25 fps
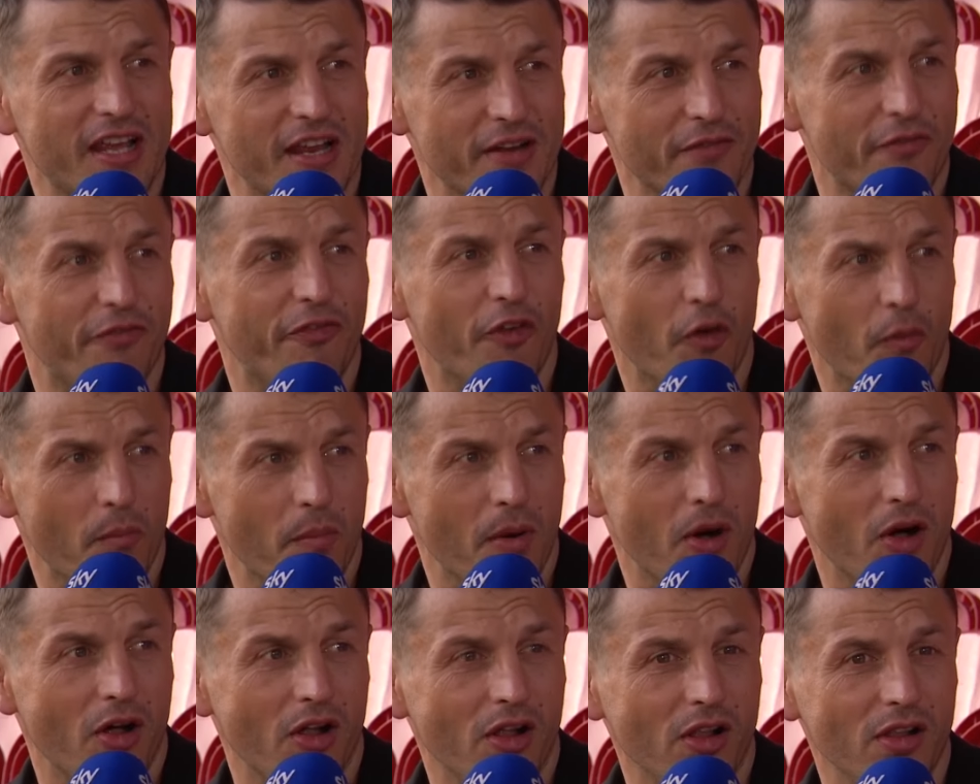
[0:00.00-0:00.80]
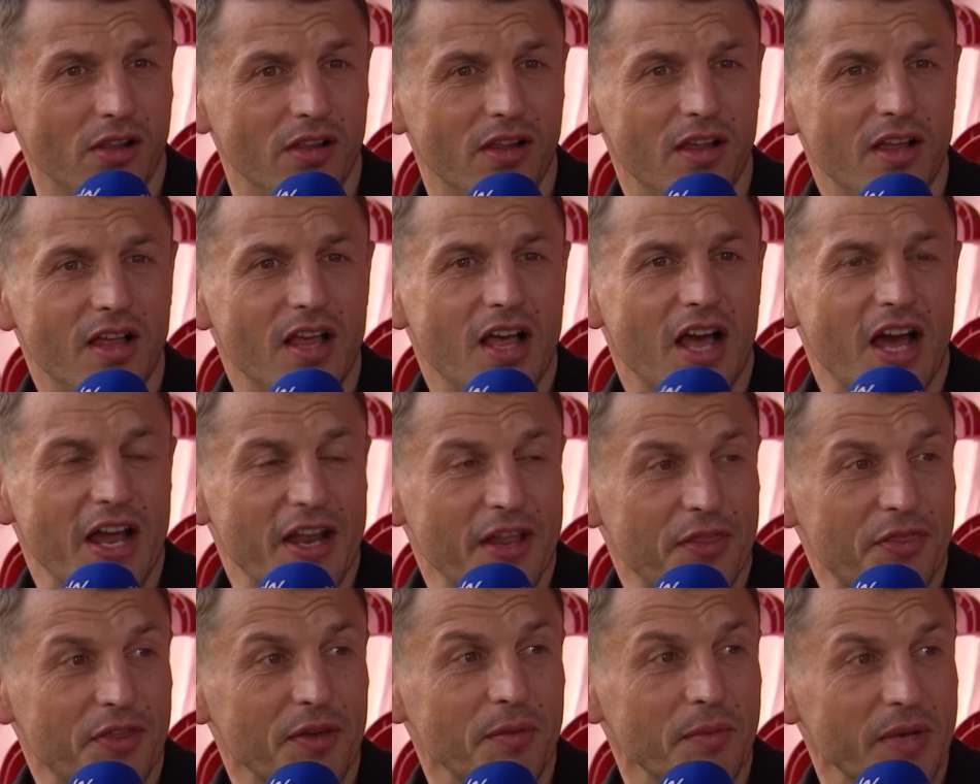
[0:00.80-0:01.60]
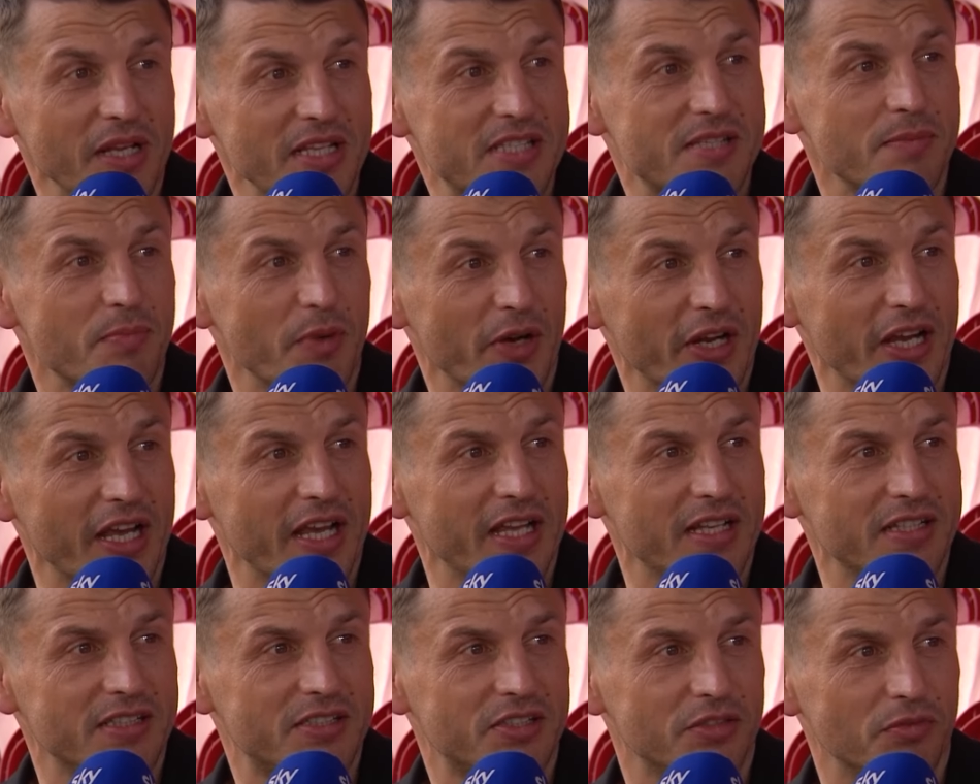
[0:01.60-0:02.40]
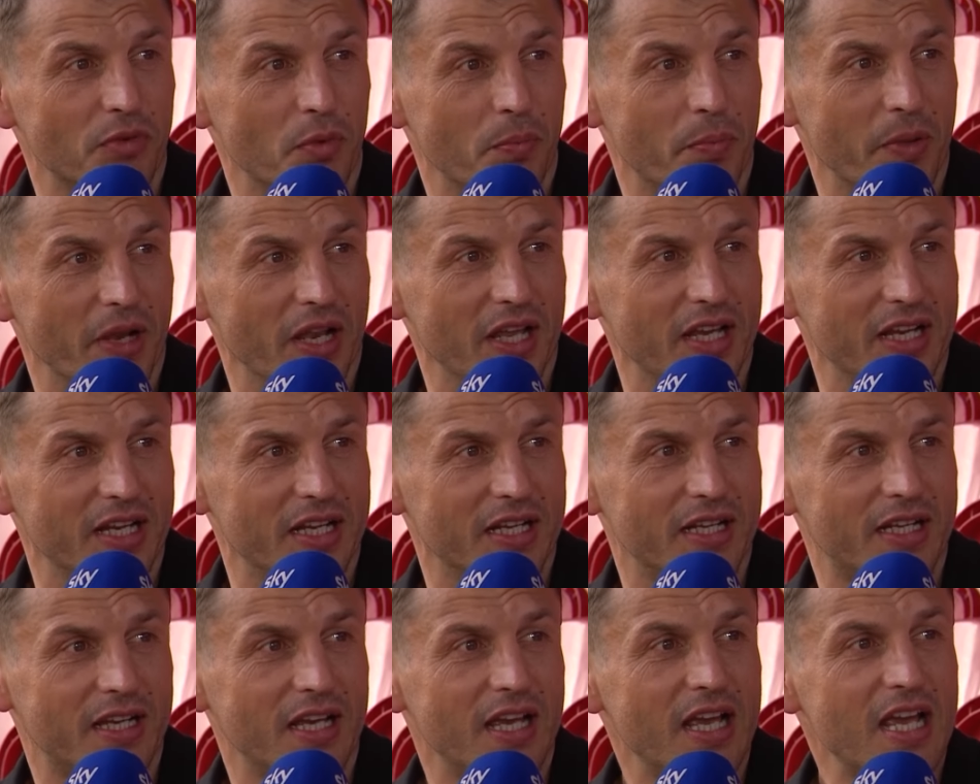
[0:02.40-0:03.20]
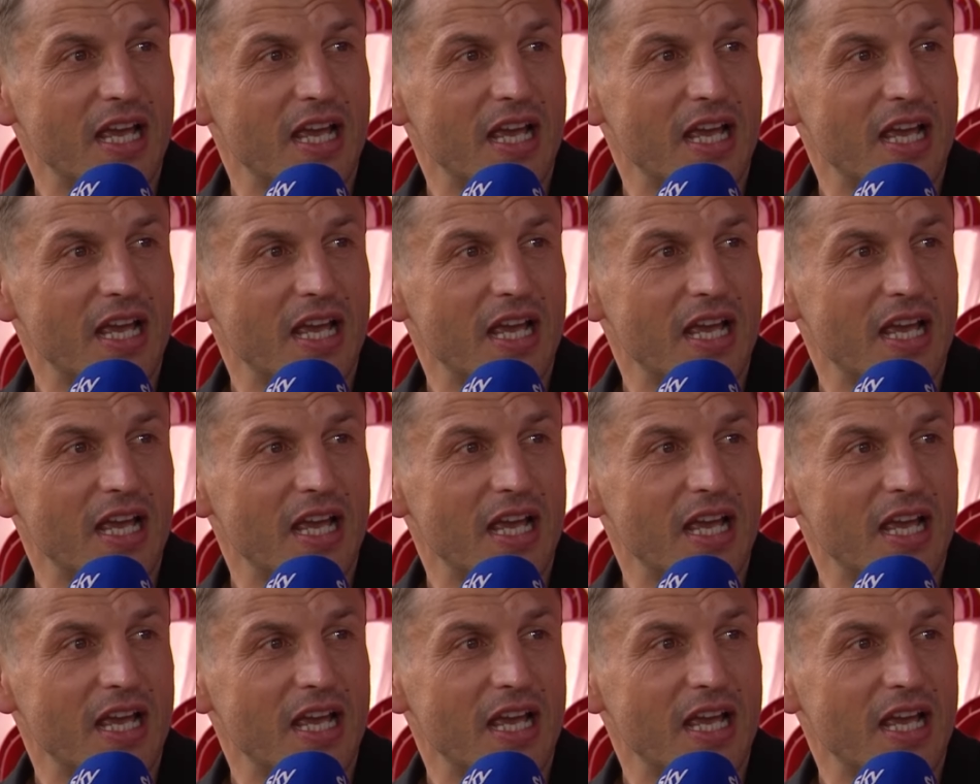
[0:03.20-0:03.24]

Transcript: in football, and I think we need to bring it into rugby league.